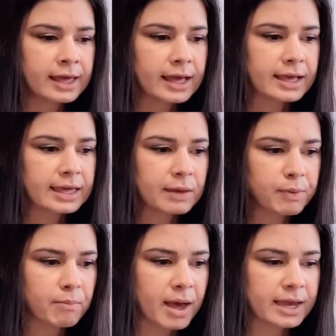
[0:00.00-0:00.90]
And keep
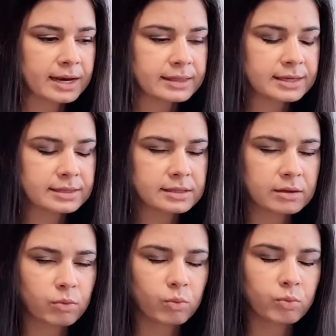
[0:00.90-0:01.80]
in mind, I think
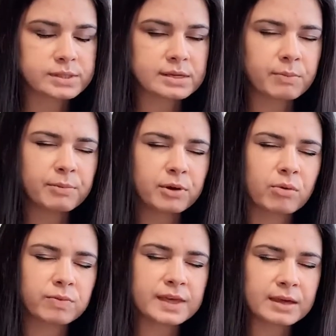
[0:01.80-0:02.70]
what some people
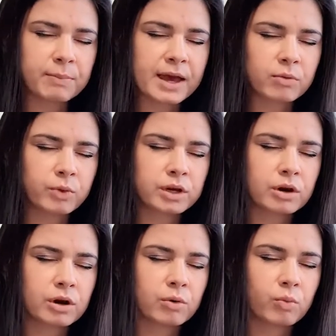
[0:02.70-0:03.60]
don't think about when
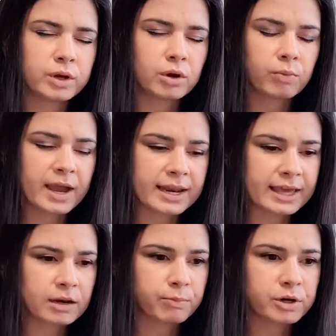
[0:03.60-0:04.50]
you're when you're
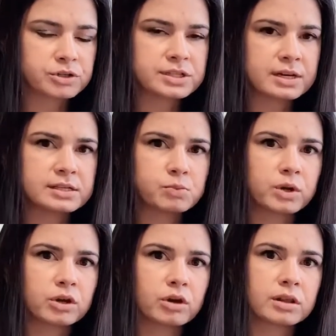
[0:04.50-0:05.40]
right-handed person is
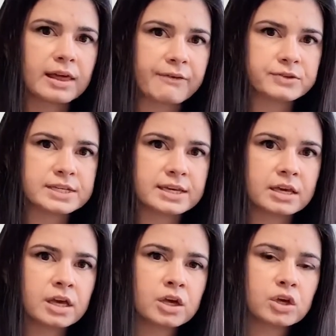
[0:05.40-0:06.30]
when you're a lefty
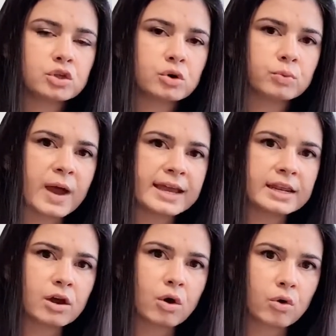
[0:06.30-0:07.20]
you're
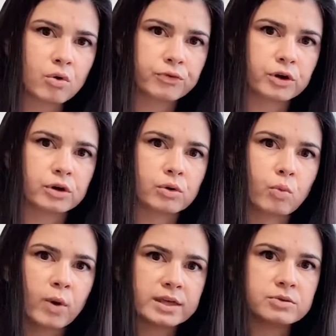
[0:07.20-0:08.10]
writing over
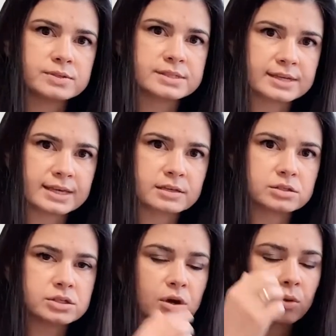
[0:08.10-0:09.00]
what you see
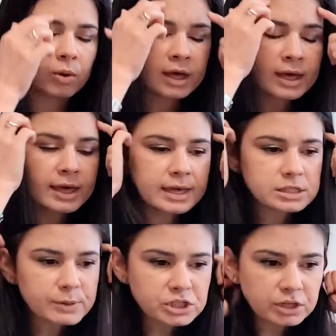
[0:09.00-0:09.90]
so
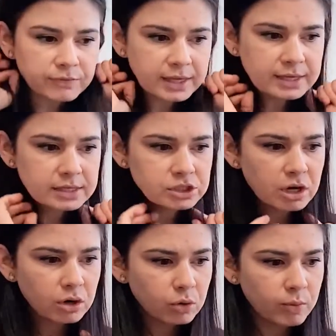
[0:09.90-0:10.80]
especially the kids
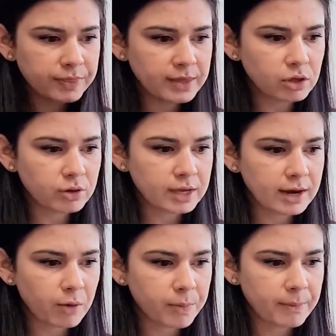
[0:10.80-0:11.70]
younger one thing you can
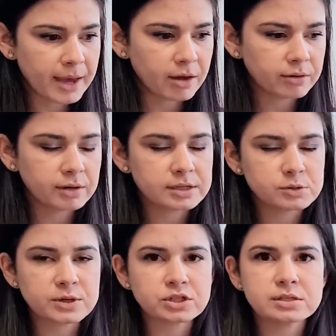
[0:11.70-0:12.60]
help them out
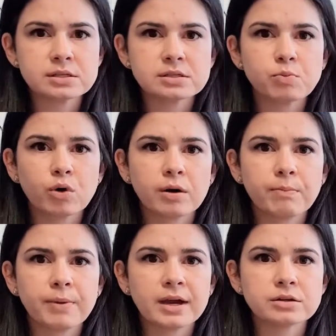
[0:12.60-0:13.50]
especially since more
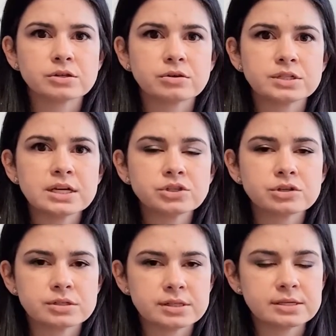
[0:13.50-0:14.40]
parents are
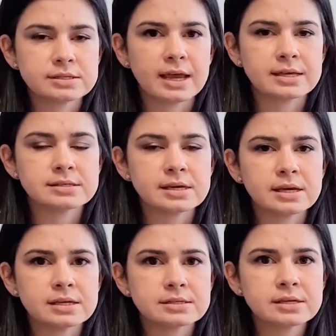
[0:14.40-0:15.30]
teachers these days
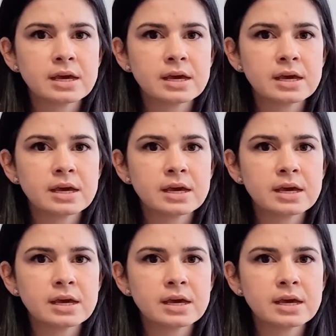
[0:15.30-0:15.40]
is